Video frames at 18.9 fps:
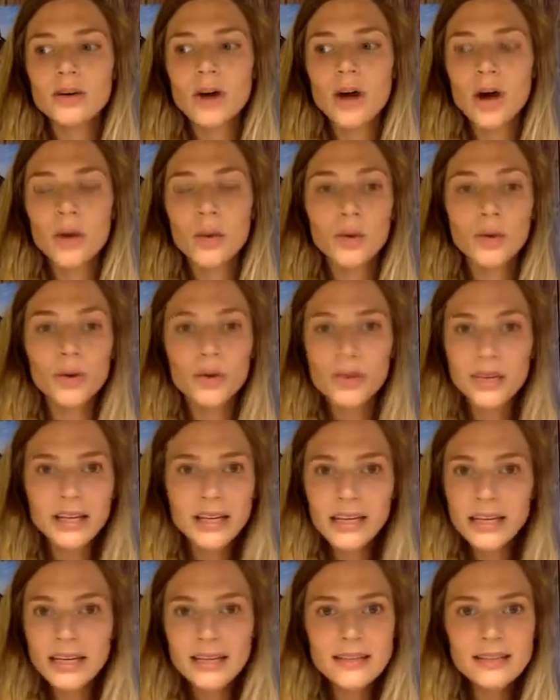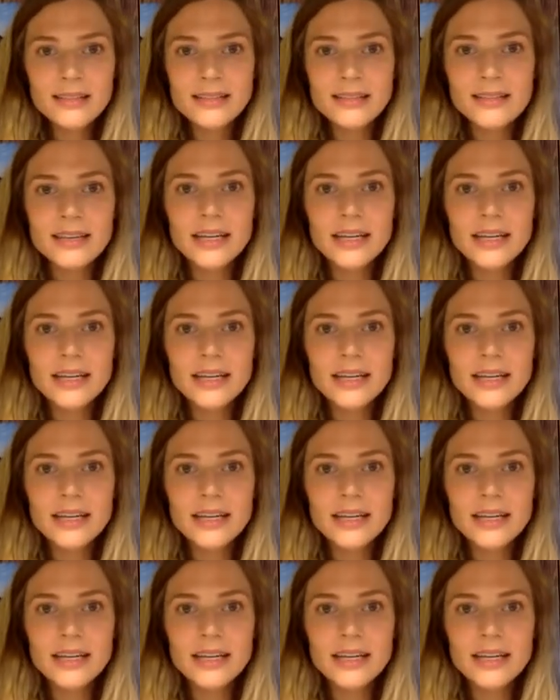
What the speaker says: our worthiness.